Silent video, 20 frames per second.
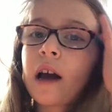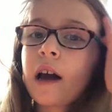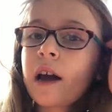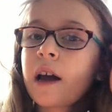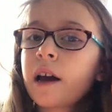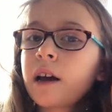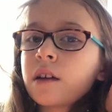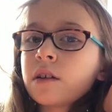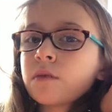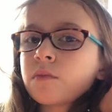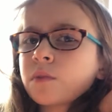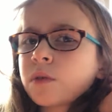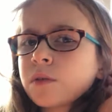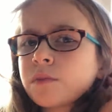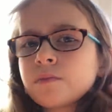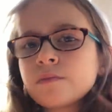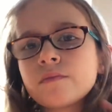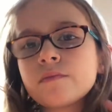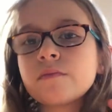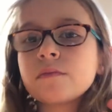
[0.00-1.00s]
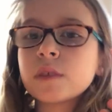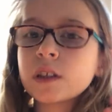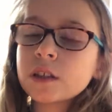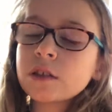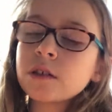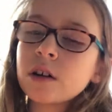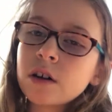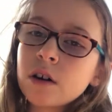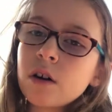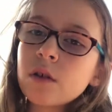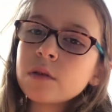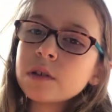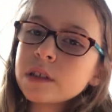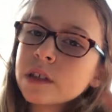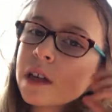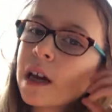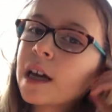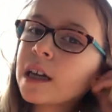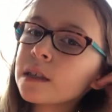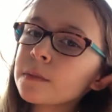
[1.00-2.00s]
And, well, it's not always
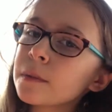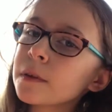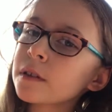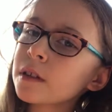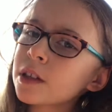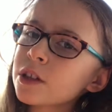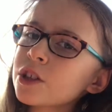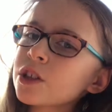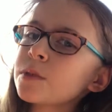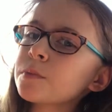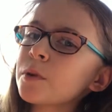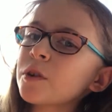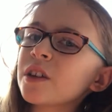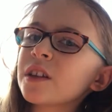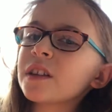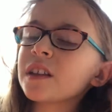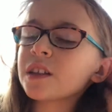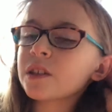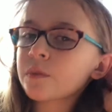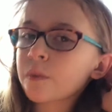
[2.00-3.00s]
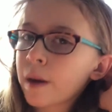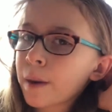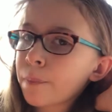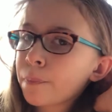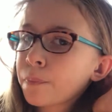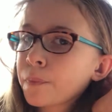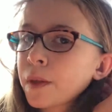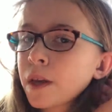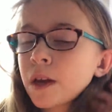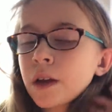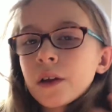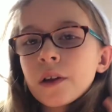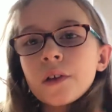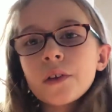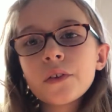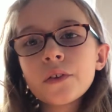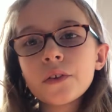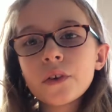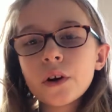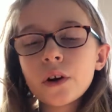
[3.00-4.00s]
the case, but let's just put it this way.
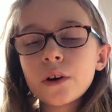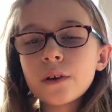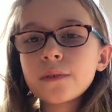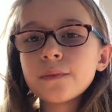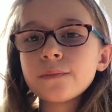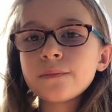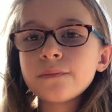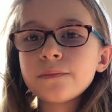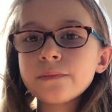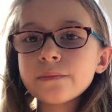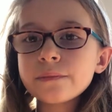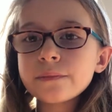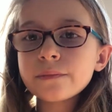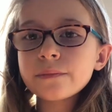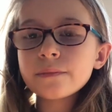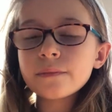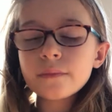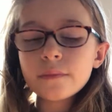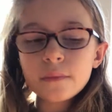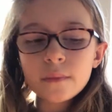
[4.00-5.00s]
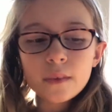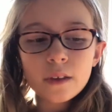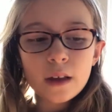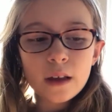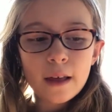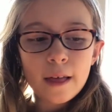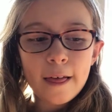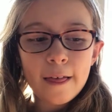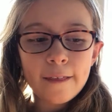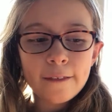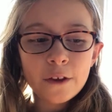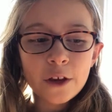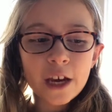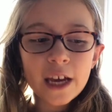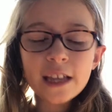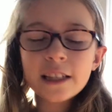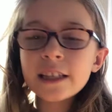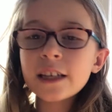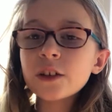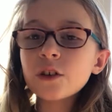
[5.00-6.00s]
So, you
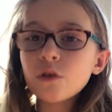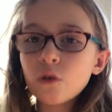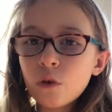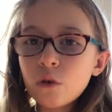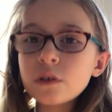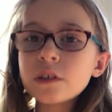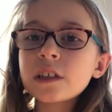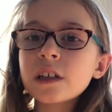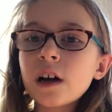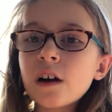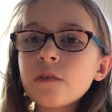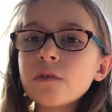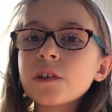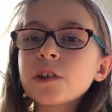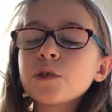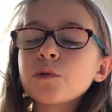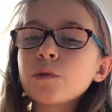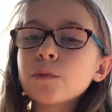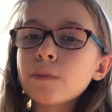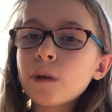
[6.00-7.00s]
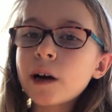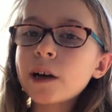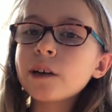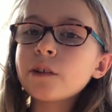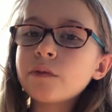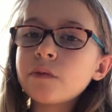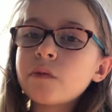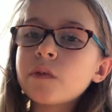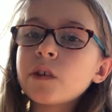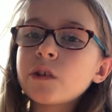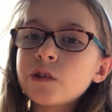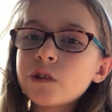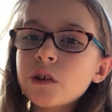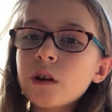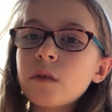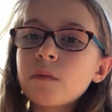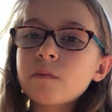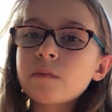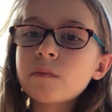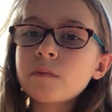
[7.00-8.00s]
can't take your old self into a bright new
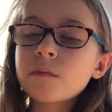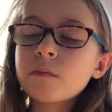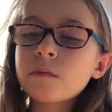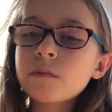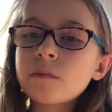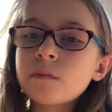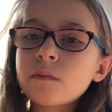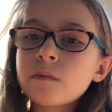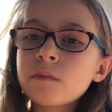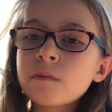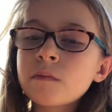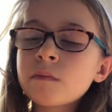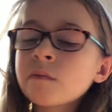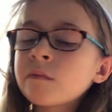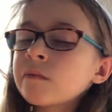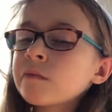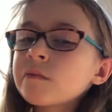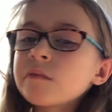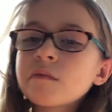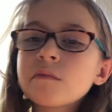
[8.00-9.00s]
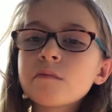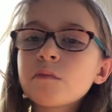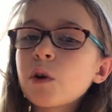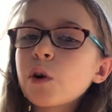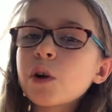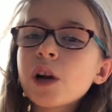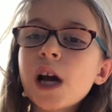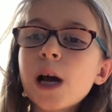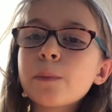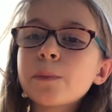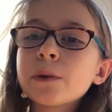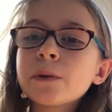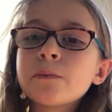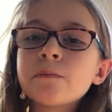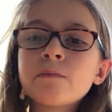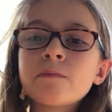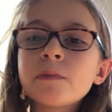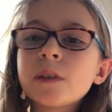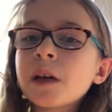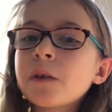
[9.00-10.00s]
future. Won't happen.
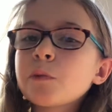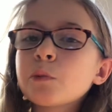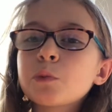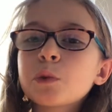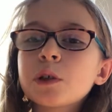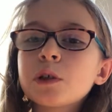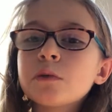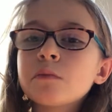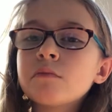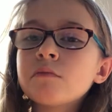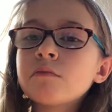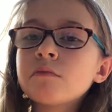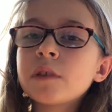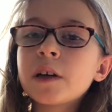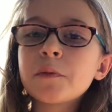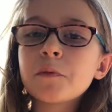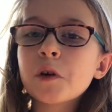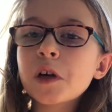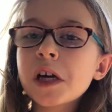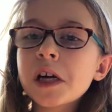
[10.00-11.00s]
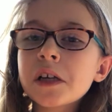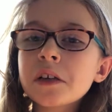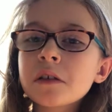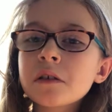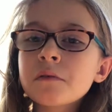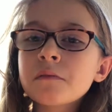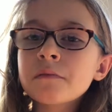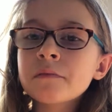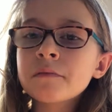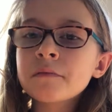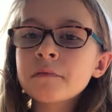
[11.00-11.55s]
Never will. Never has.